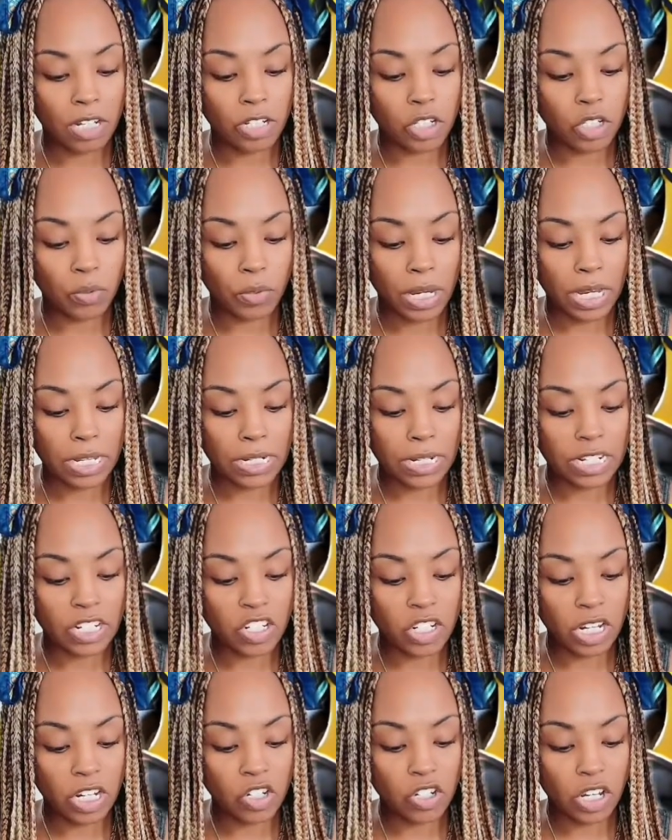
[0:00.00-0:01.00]
trade.
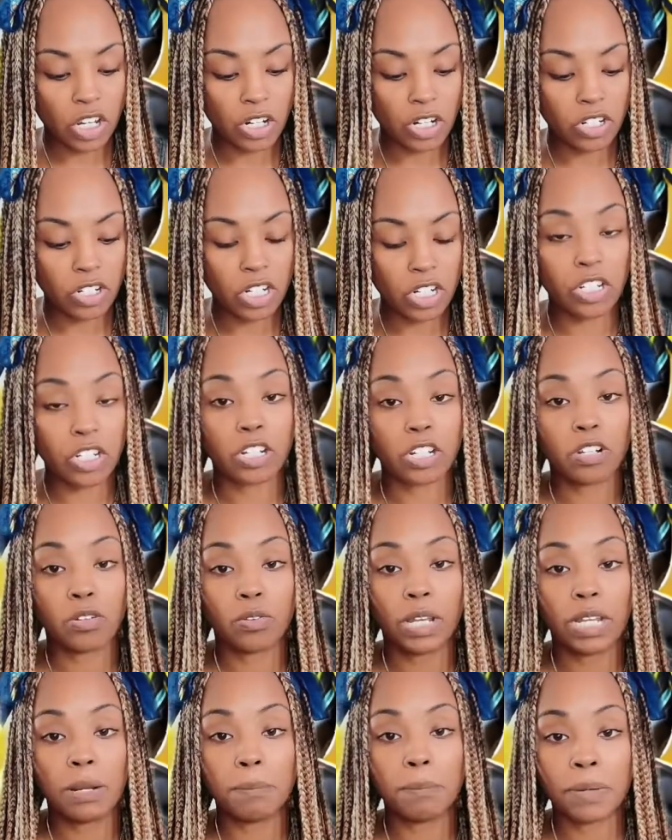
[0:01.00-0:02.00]
Exchange energy to
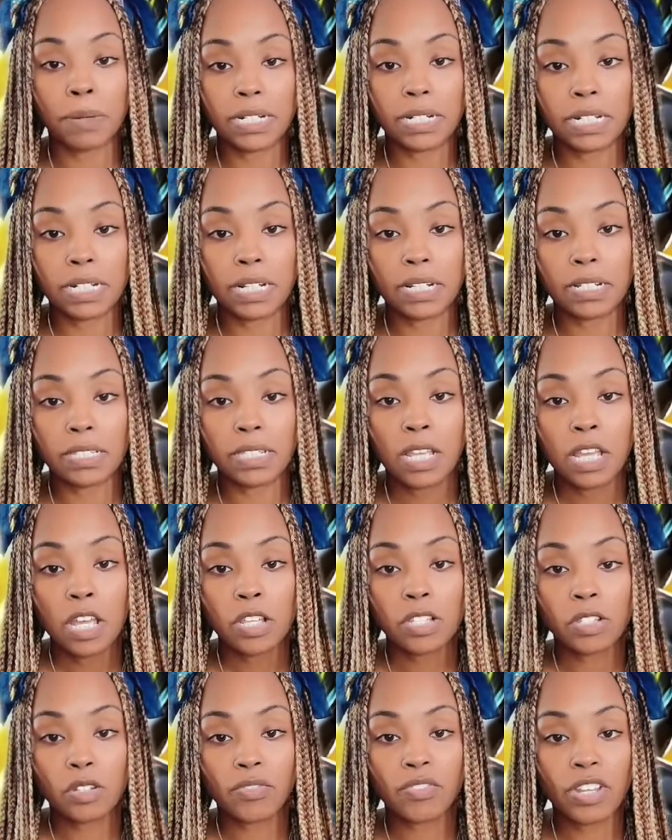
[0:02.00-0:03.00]
create
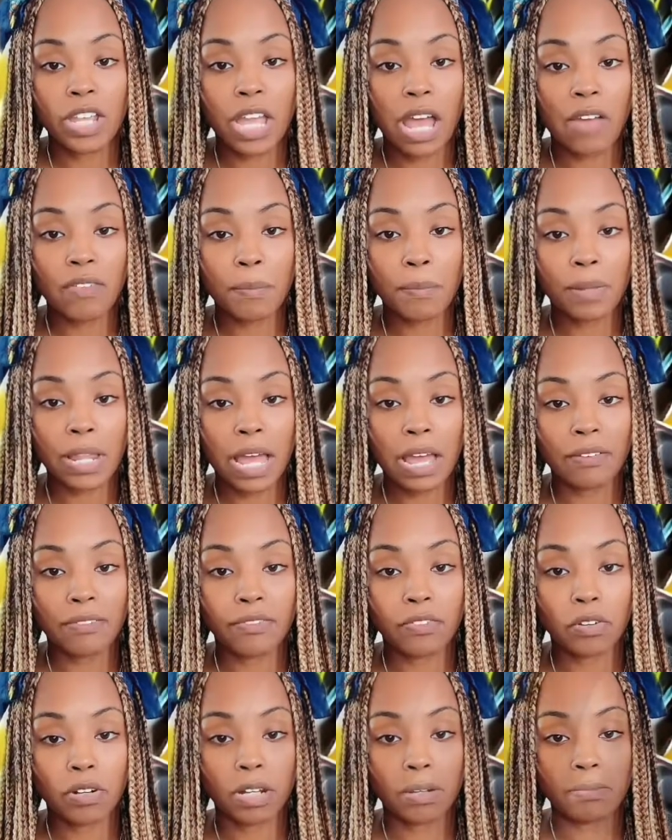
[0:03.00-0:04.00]
abundance. So if you have a
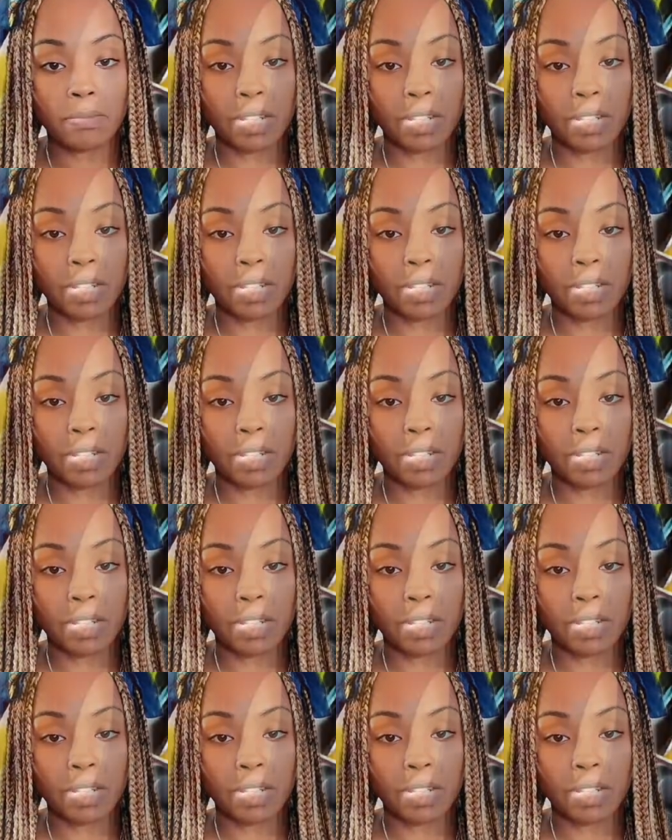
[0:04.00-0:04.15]
platform,